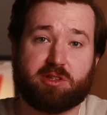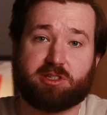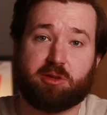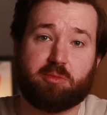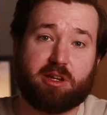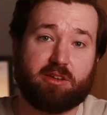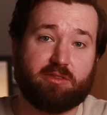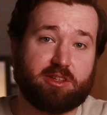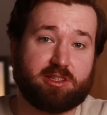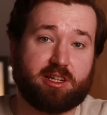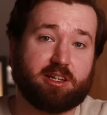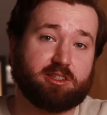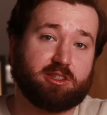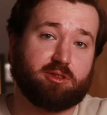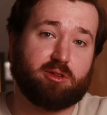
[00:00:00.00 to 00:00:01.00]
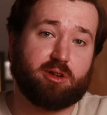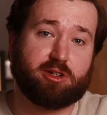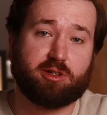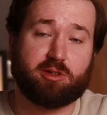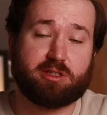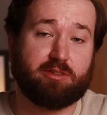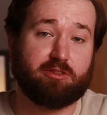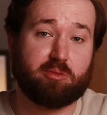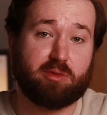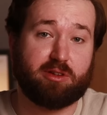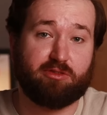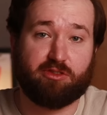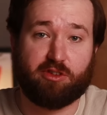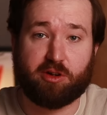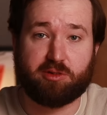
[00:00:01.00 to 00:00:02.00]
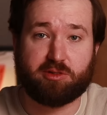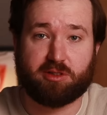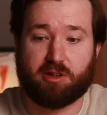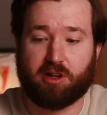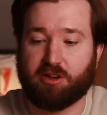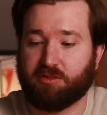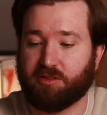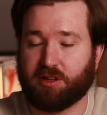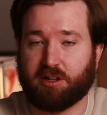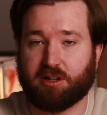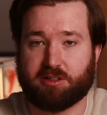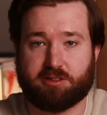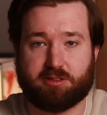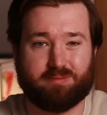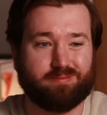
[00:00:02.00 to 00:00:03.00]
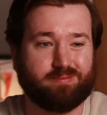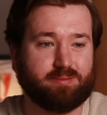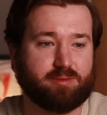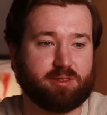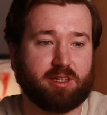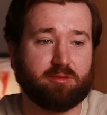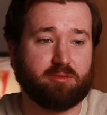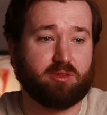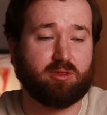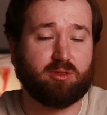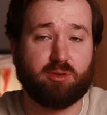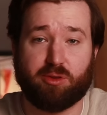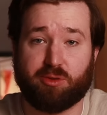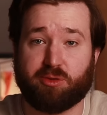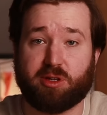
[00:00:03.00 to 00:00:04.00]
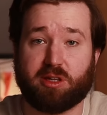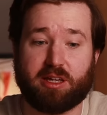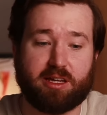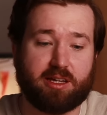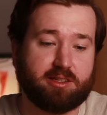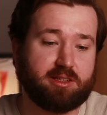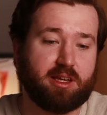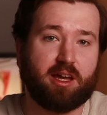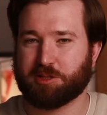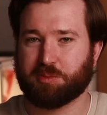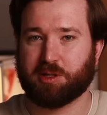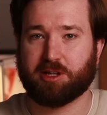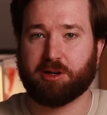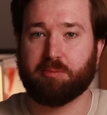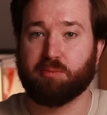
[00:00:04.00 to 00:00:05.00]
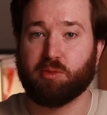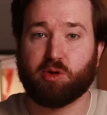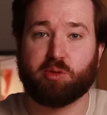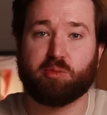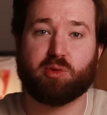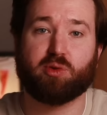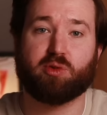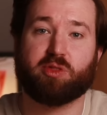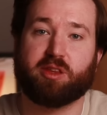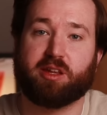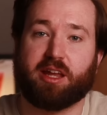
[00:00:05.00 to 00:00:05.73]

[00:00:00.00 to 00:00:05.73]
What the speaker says: with so many of the tax thresholds having been frozen over the last, say, 2 or 3 years, it's become more important